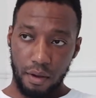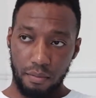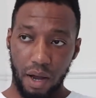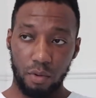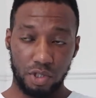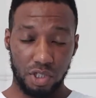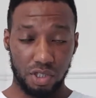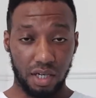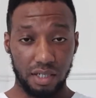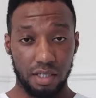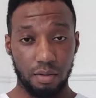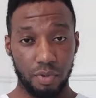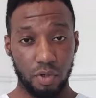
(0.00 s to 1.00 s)
Man was just
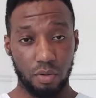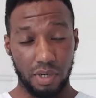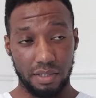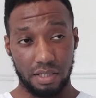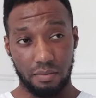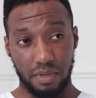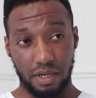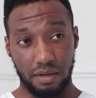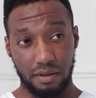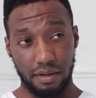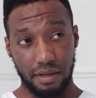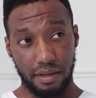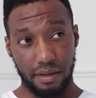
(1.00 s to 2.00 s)
studying pure maths, and my
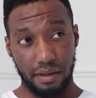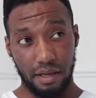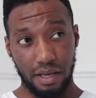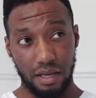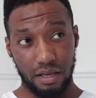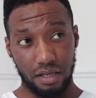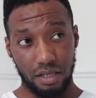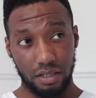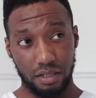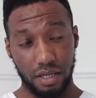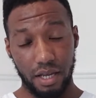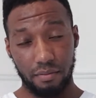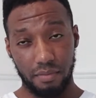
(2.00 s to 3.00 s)

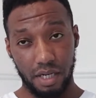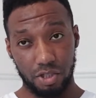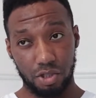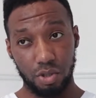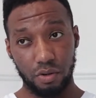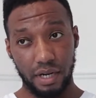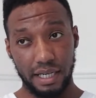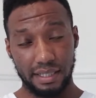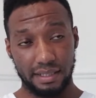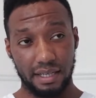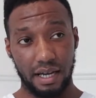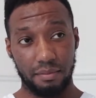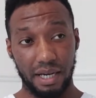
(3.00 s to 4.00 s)
my tutor at the
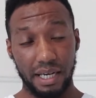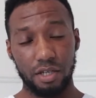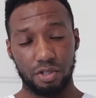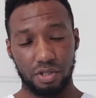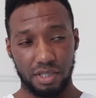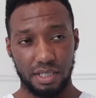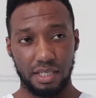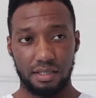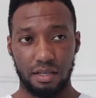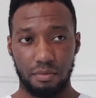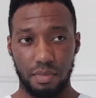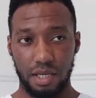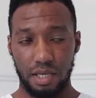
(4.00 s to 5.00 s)
time, my lecturer, said
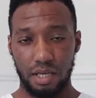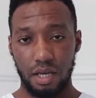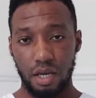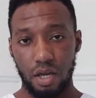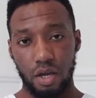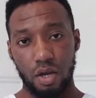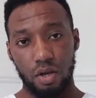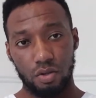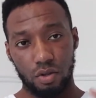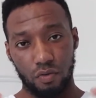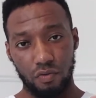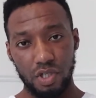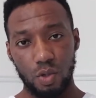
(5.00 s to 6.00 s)
to me
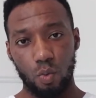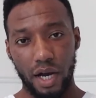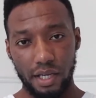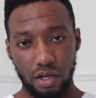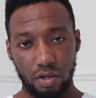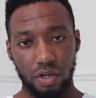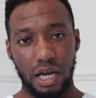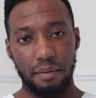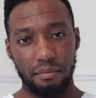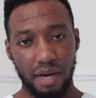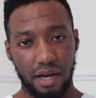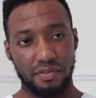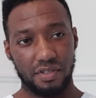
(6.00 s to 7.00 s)
the reason why you're good at
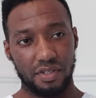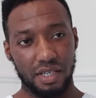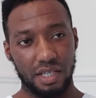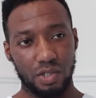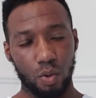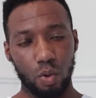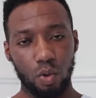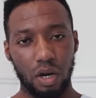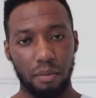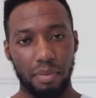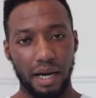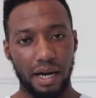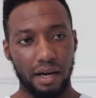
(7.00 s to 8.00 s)
maths is all
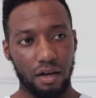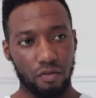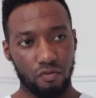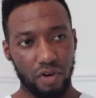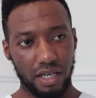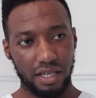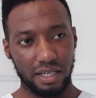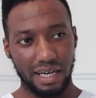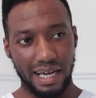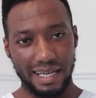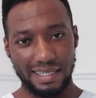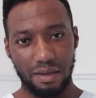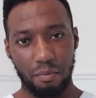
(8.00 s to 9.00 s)
about
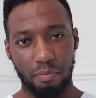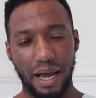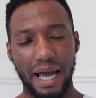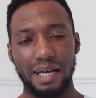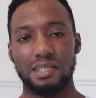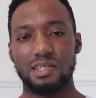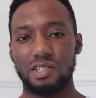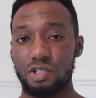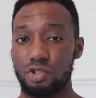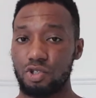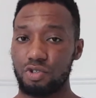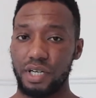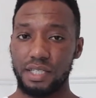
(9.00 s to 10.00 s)
recognizing patterns
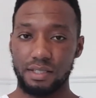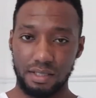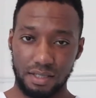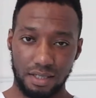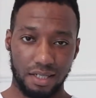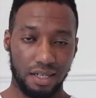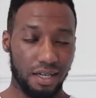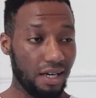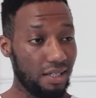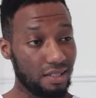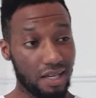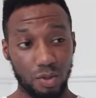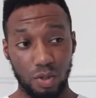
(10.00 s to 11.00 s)
and trends.
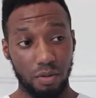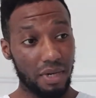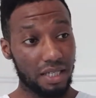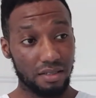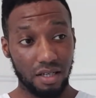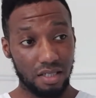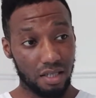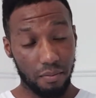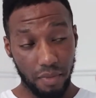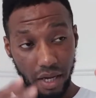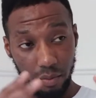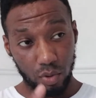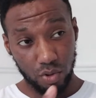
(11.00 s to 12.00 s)
And that's what man does. I'm
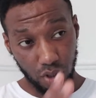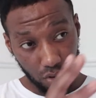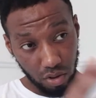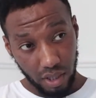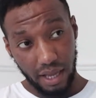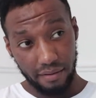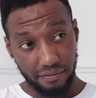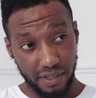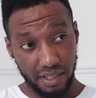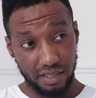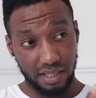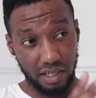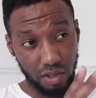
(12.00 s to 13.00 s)
able to look at
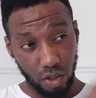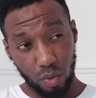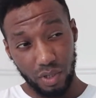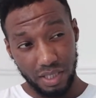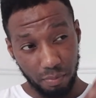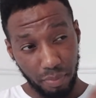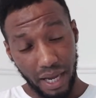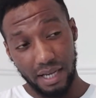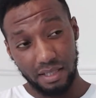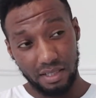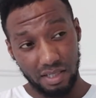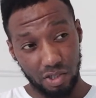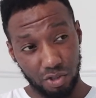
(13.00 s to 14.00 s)
things and notice
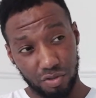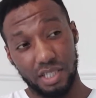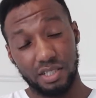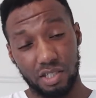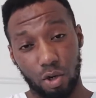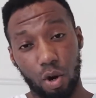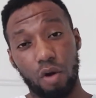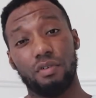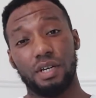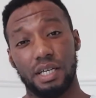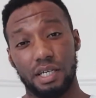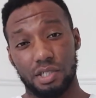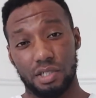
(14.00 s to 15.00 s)
patterns and trends and
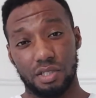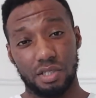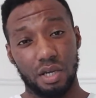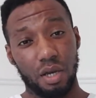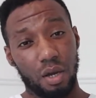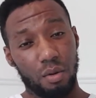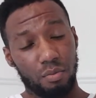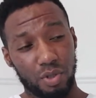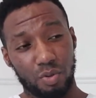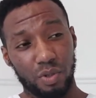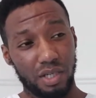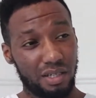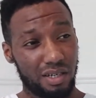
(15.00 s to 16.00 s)
correlations
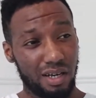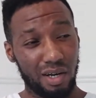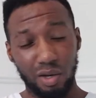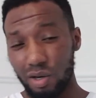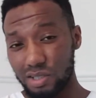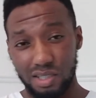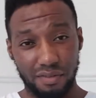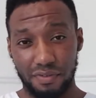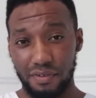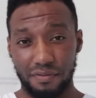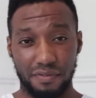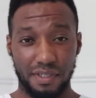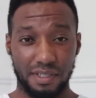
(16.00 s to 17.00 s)
between a lot of
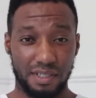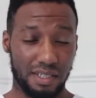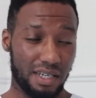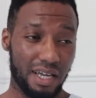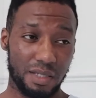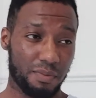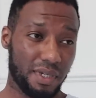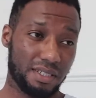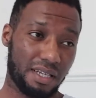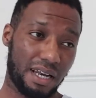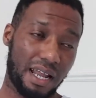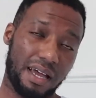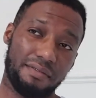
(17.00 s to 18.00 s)
different things and aspects
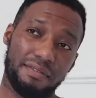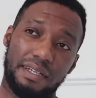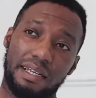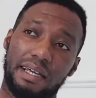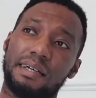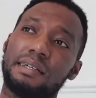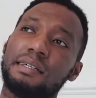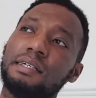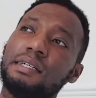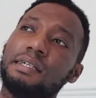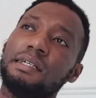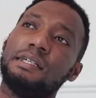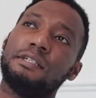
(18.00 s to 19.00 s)
of life and that.
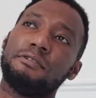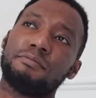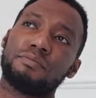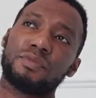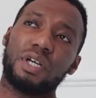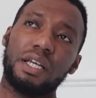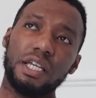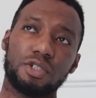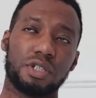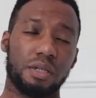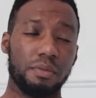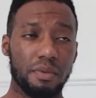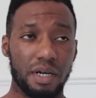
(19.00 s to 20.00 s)
So
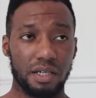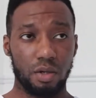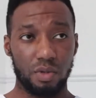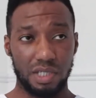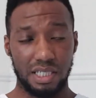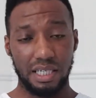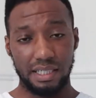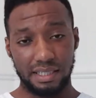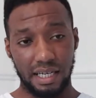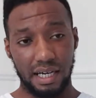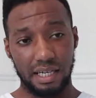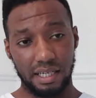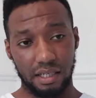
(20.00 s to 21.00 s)
literally, me and my girl was sitting
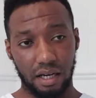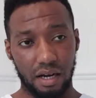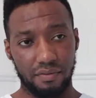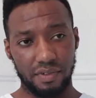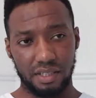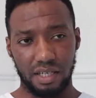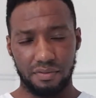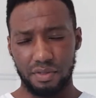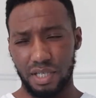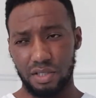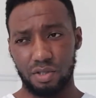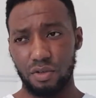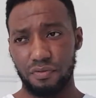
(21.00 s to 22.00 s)
down there the other day, it was
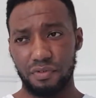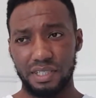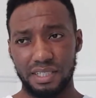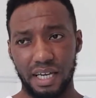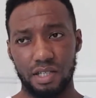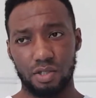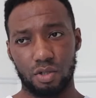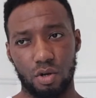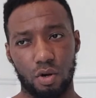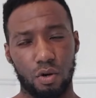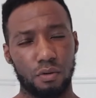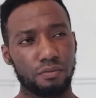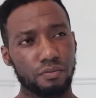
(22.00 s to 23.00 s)
like two, three days ago.